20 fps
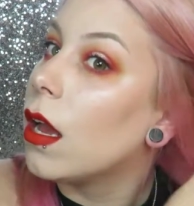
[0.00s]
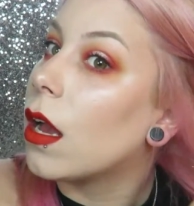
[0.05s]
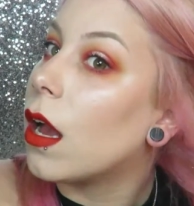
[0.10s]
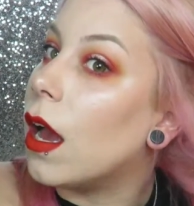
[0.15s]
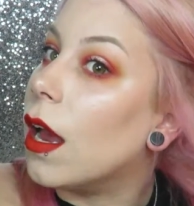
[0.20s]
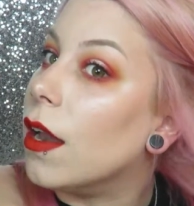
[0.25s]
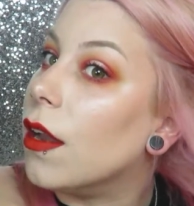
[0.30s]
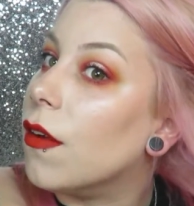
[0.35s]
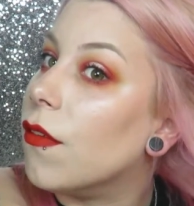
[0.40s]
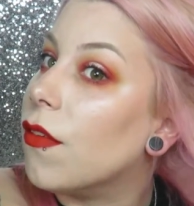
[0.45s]

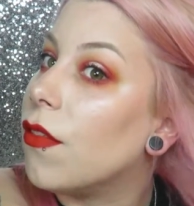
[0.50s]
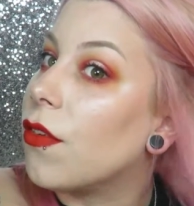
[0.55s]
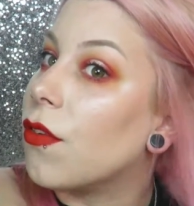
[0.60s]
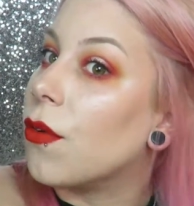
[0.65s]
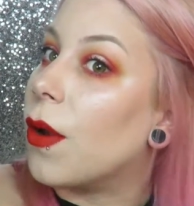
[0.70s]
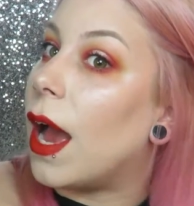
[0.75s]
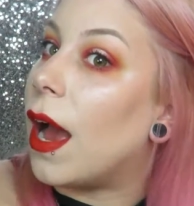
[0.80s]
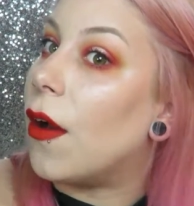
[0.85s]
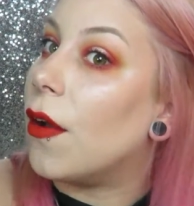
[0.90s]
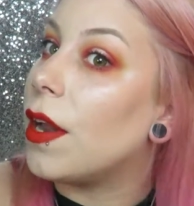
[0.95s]
kind of
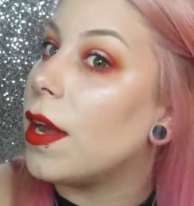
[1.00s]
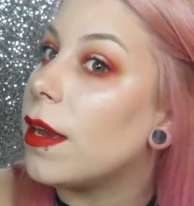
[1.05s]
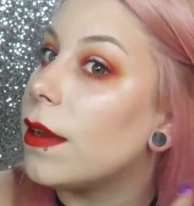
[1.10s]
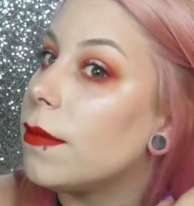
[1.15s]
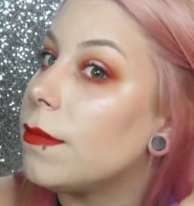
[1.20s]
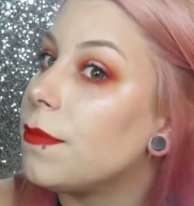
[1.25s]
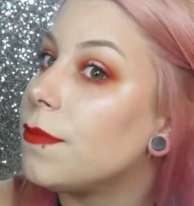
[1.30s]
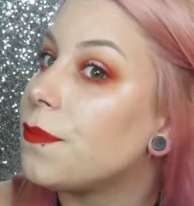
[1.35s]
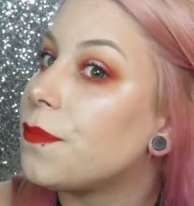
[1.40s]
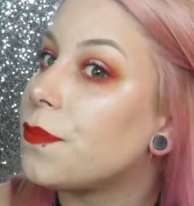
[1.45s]
throughout
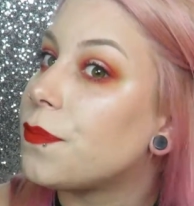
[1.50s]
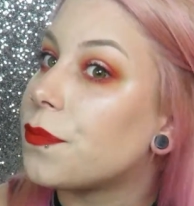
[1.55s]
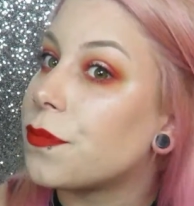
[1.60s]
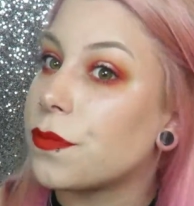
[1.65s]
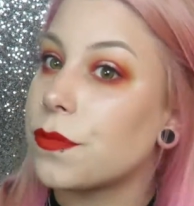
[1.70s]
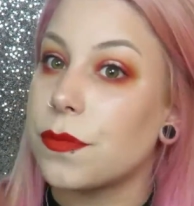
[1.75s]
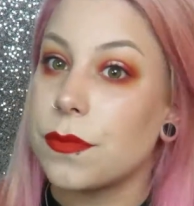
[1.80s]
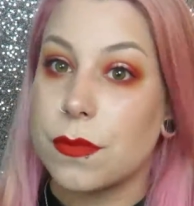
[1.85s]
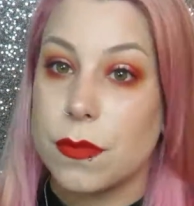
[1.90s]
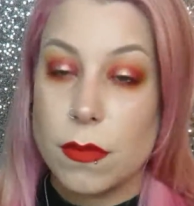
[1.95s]
it.
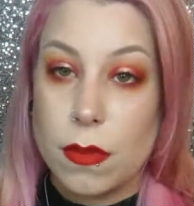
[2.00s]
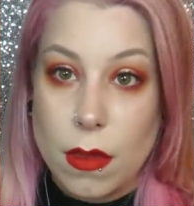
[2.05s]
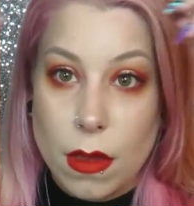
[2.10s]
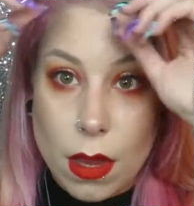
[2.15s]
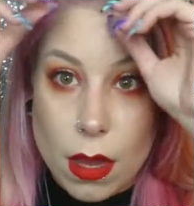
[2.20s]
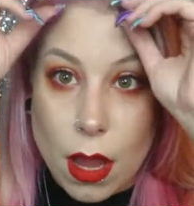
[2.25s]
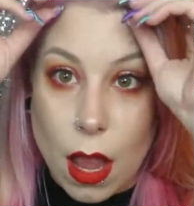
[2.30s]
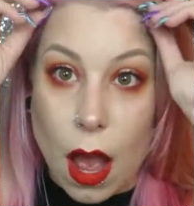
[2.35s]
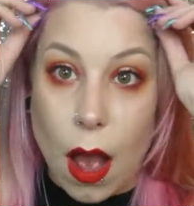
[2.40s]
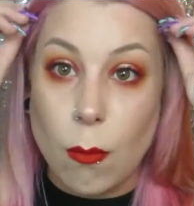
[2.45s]

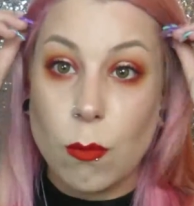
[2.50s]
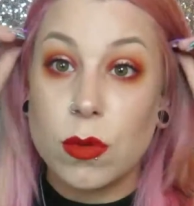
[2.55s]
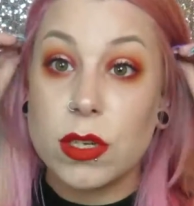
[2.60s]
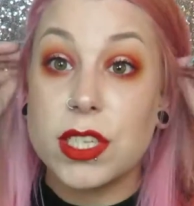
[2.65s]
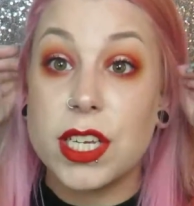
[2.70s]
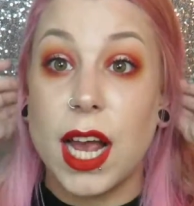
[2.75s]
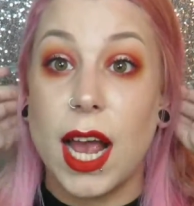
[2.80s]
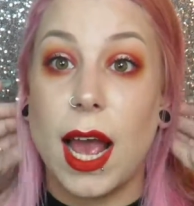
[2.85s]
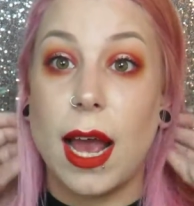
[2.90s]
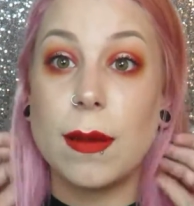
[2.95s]

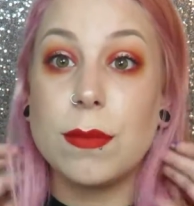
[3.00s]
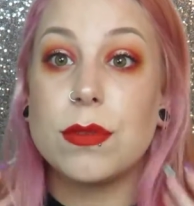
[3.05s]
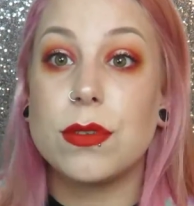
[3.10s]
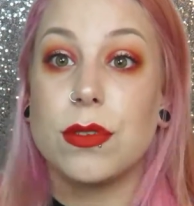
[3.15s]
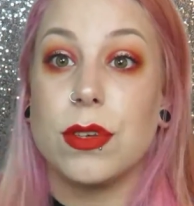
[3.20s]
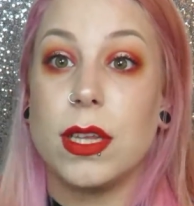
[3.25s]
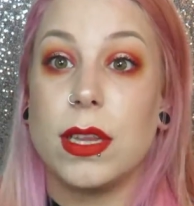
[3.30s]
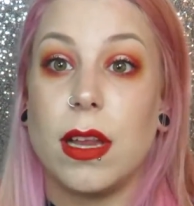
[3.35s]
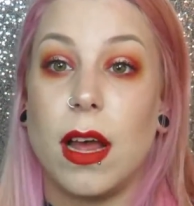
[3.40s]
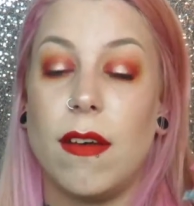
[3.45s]
Which I
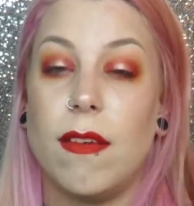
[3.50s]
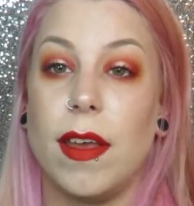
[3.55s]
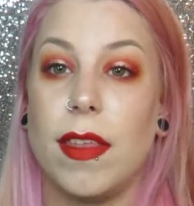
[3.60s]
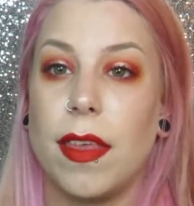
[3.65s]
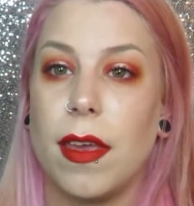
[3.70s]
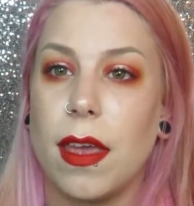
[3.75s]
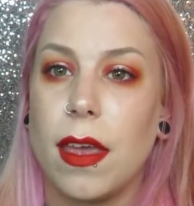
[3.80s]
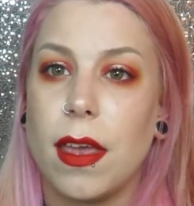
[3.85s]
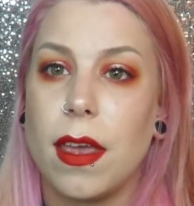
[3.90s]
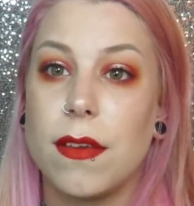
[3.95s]
absolutely love. I
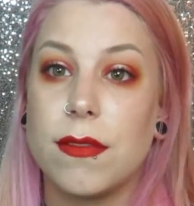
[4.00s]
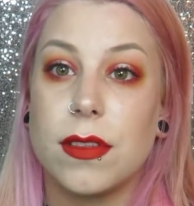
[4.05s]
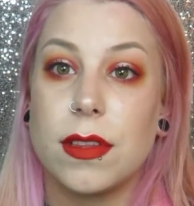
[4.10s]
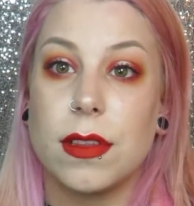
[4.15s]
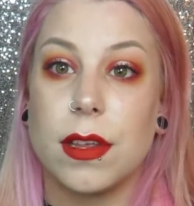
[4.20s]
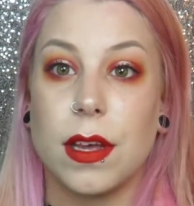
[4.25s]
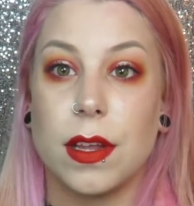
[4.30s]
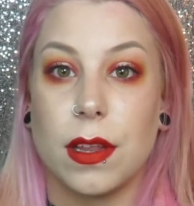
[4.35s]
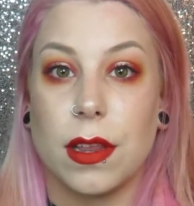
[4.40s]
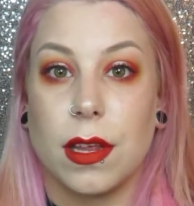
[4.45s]
think it gives a
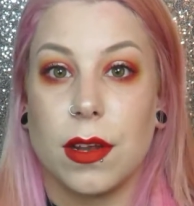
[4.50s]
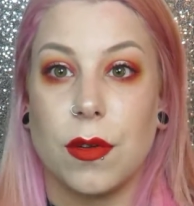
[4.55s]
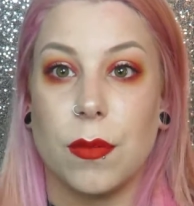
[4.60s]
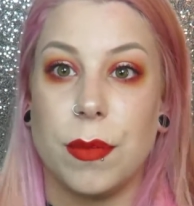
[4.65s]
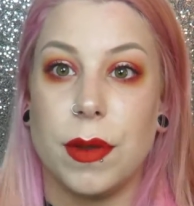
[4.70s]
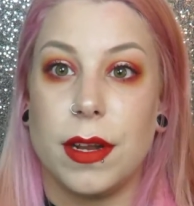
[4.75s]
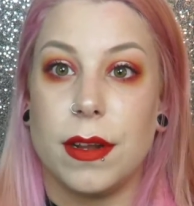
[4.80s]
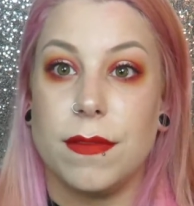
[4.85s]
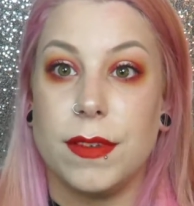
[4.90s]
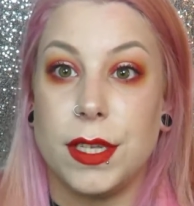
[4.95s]
little
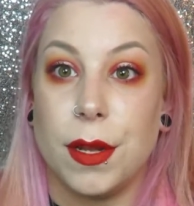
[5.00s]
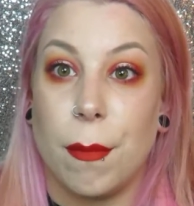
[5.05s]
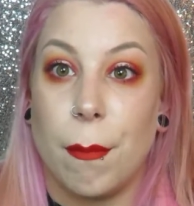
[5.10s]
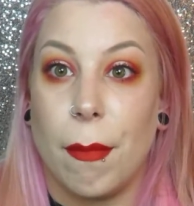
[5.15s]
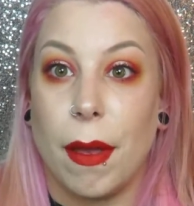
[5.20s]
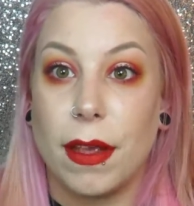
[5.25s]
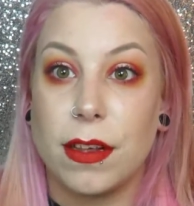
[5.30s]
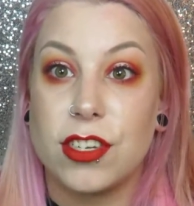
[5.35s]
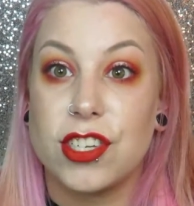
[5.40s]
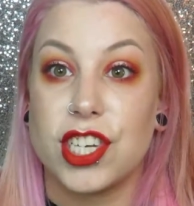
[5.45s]
bit of
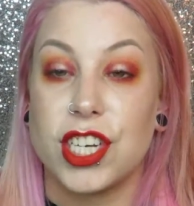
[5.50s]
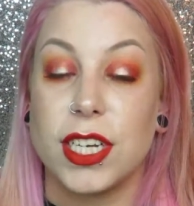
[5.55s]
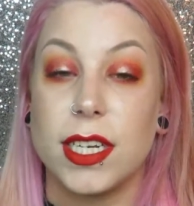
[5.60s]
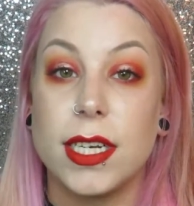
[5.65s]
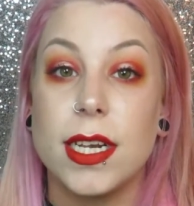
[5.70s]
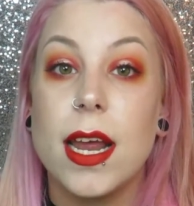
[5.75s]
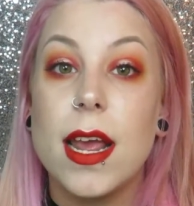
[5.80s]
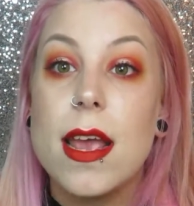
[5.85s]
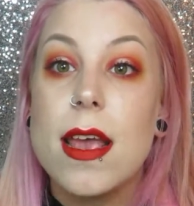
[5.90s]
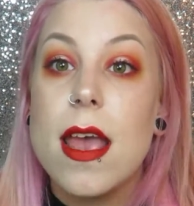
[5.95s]

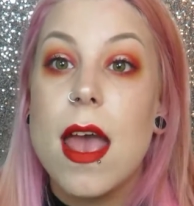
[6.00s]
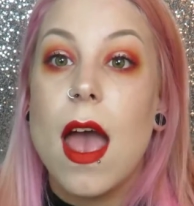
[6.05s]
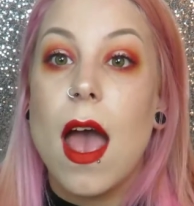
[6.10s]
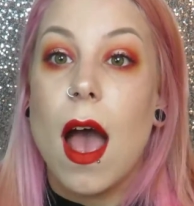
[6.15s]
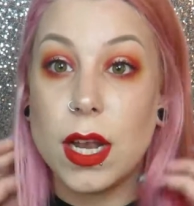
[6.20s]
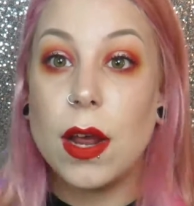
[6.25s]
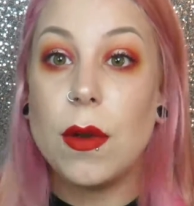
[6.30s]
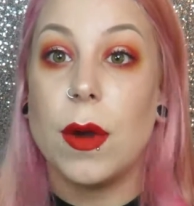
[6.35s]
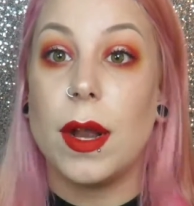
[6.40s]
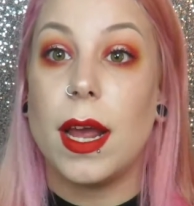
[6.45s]
dimension.
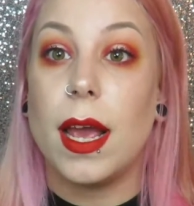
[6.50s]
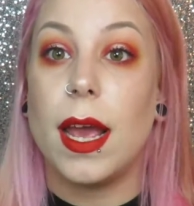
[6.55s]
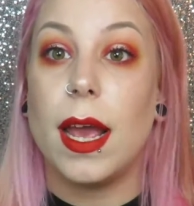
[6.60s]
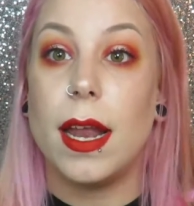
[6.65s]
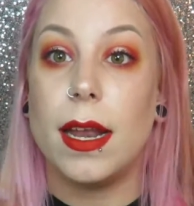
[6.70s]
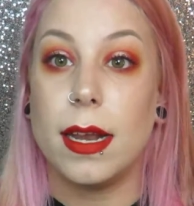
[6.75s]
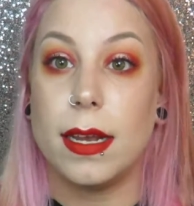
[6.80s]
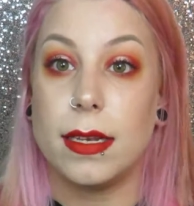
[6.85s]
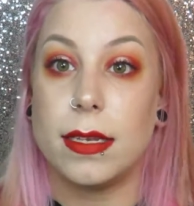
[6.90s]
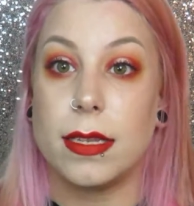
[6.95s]
So I went
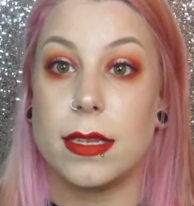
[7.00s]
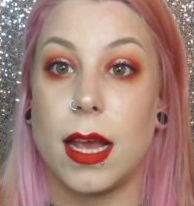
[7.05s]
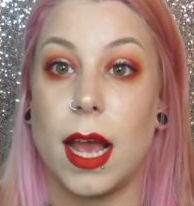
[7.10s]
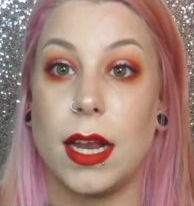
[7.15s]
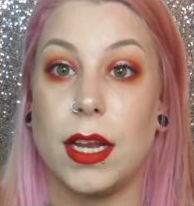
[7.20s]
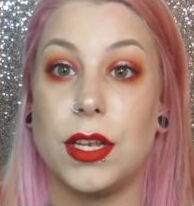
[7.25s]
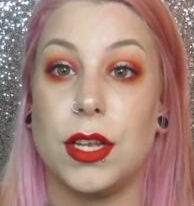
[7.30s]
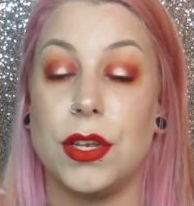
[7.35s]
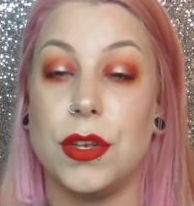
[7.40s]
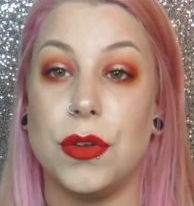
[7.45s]
ahead and
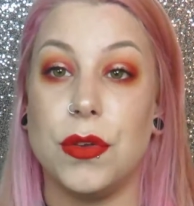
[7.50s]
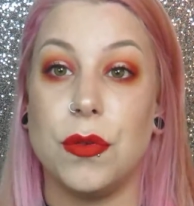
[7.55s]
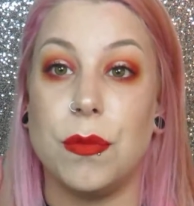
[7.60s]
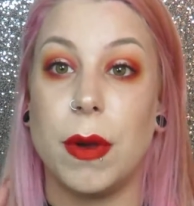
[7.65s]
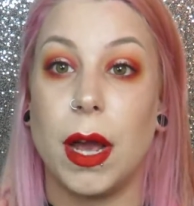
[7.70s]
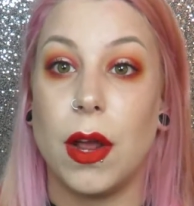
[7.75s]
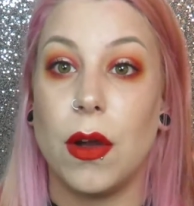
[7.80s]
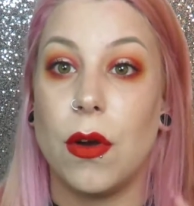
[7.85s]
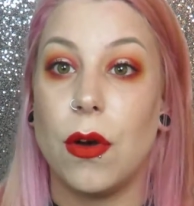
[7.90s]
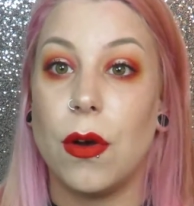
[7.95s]
decided to do
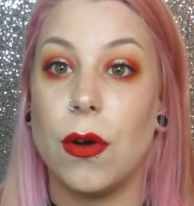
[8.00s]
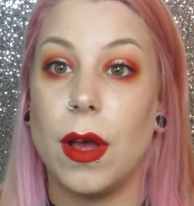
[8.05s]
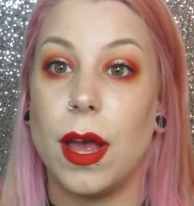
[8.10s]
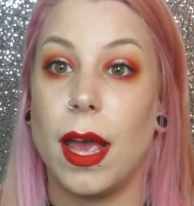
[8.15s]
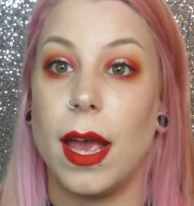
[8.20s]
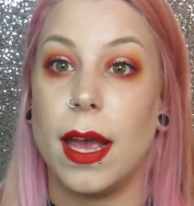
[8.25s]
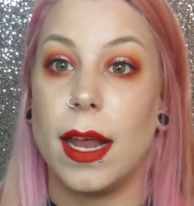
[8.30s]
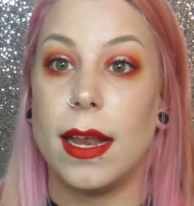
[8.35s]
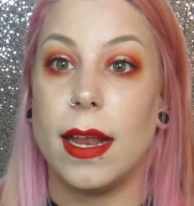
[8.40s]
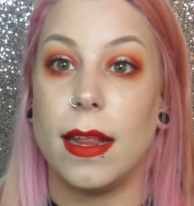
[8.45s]
my whole
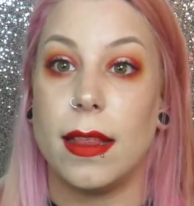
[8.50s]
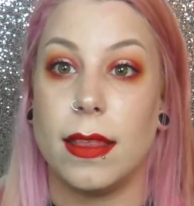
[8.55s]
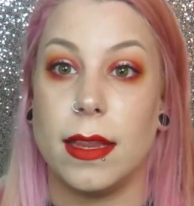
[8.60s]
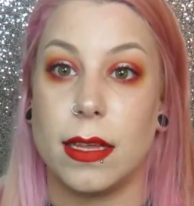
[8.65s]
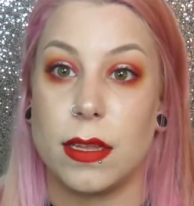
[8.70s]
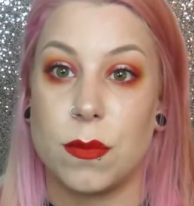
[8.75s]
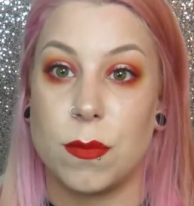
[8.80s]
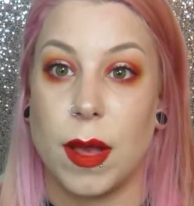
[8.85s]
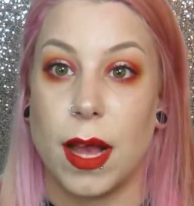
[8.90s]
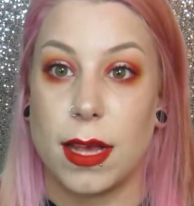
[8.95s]
head in
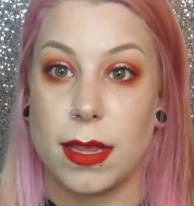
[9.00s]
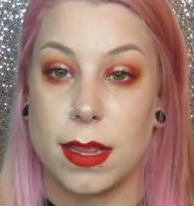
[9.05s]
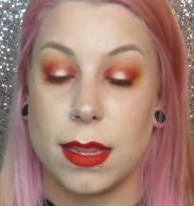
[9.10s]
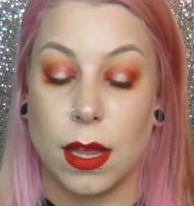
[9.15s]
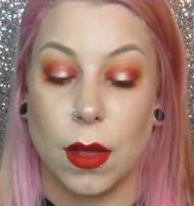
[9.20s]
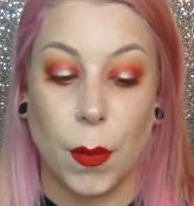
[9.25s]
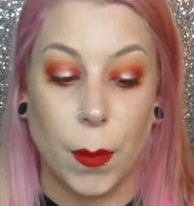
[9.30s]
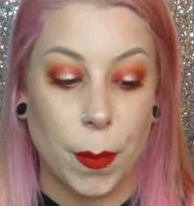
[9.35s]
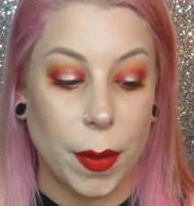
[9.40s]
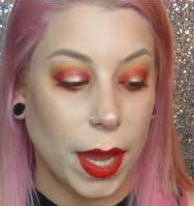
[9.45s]
this
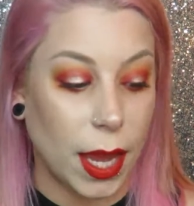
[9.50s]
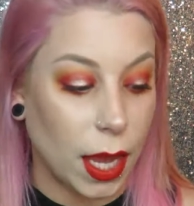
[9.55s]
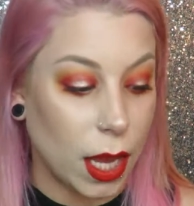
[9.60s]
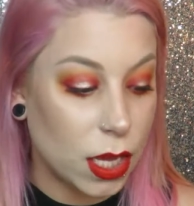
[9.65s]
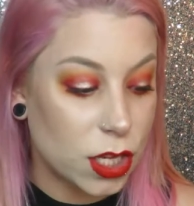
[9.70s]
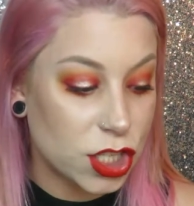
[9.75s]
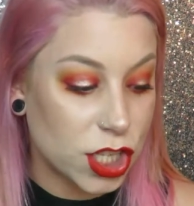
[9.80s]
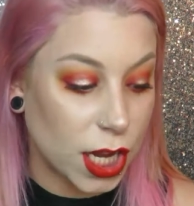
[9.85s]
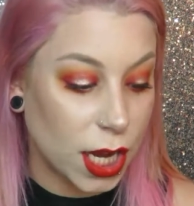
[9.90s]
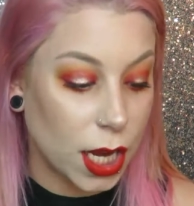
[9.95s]
pastel
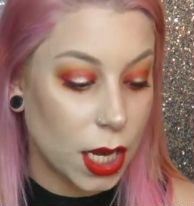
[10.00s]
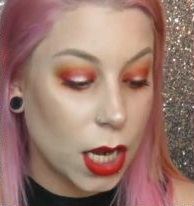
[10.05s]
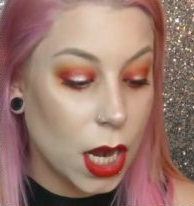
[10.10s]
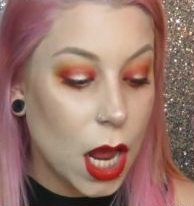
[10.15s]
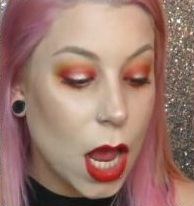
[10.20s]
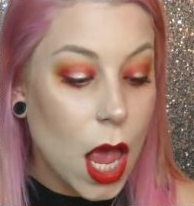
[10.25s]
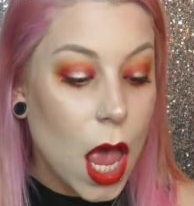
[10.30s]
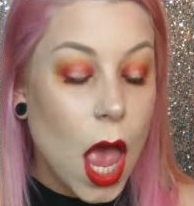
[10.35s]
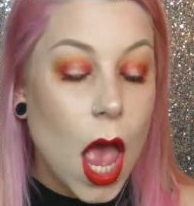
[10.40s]
pink shade.